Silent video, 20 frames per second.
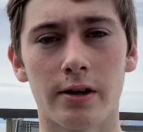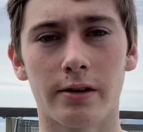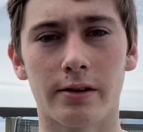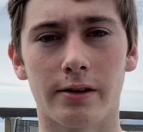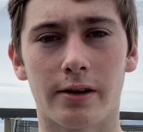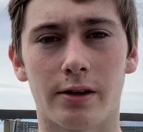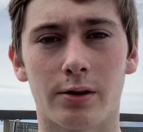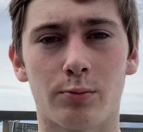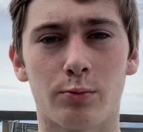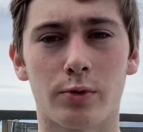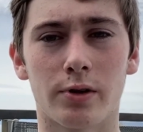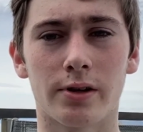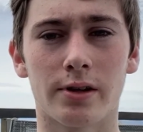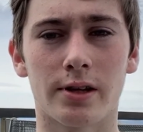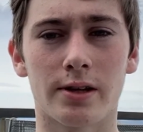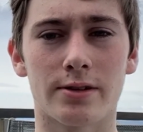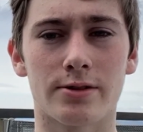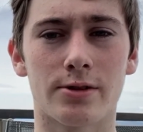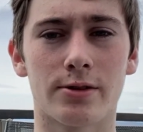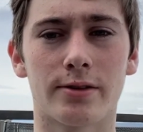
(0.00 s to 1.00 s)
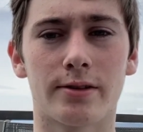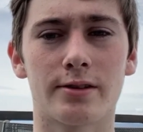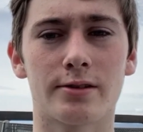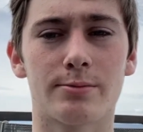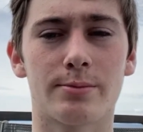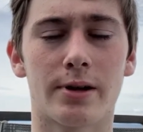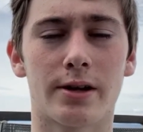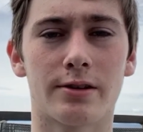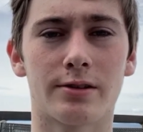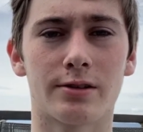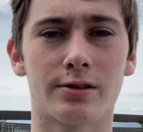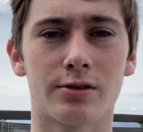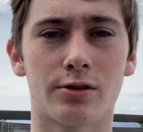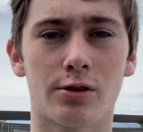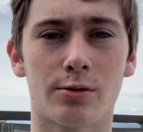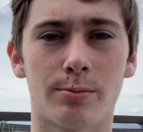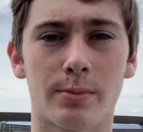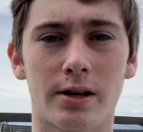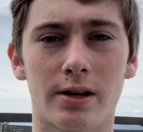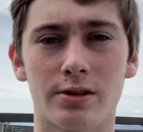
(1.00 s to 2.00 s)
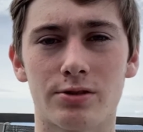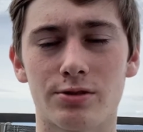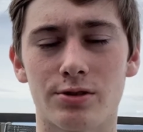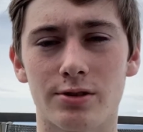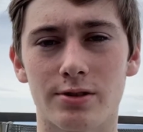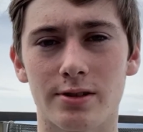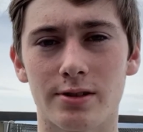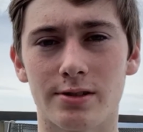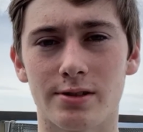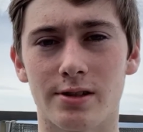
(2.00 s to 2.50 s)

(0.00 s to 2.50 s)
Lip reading: and one that's only dependent on me choosing